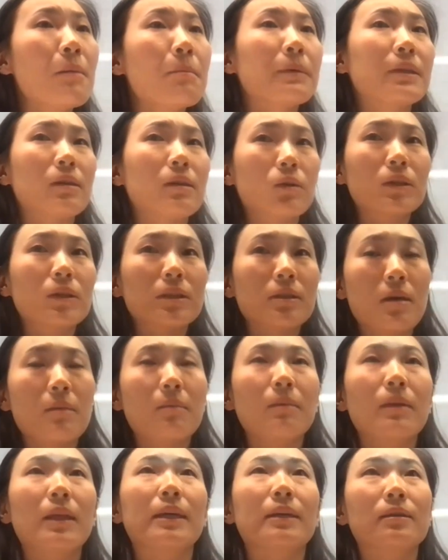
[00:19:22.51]
but there was
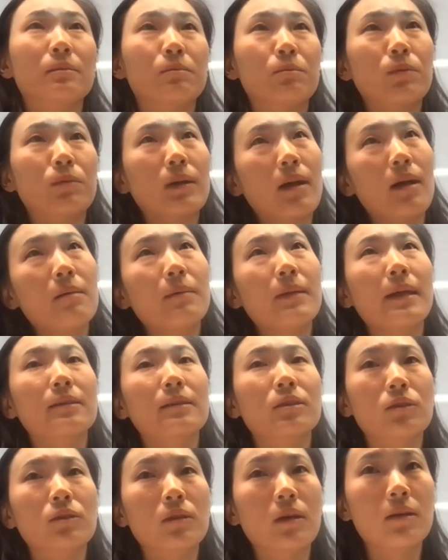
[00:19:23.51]
some like
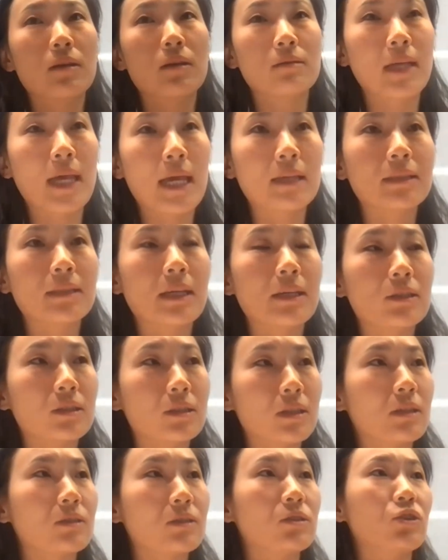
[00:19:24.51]
complex
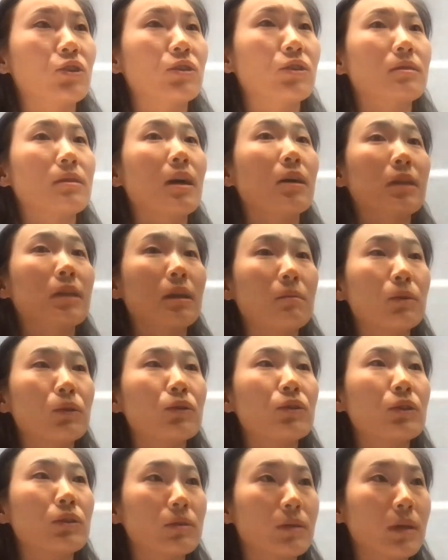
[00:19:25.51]
cases it's just not able
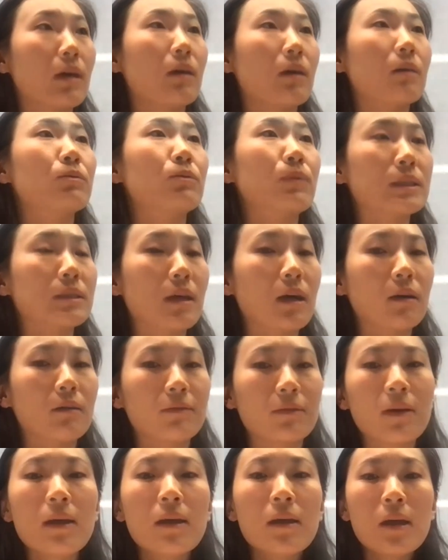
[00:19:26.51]
to help
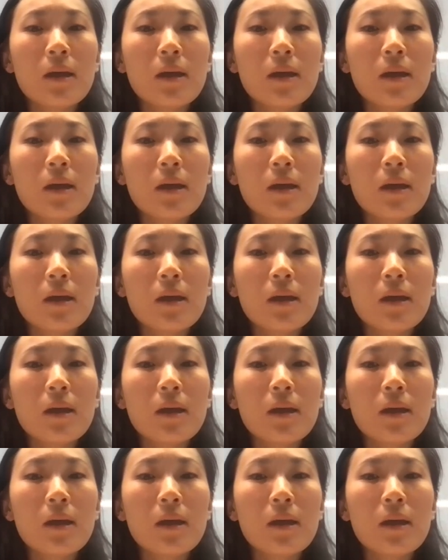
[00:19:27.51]
resolve.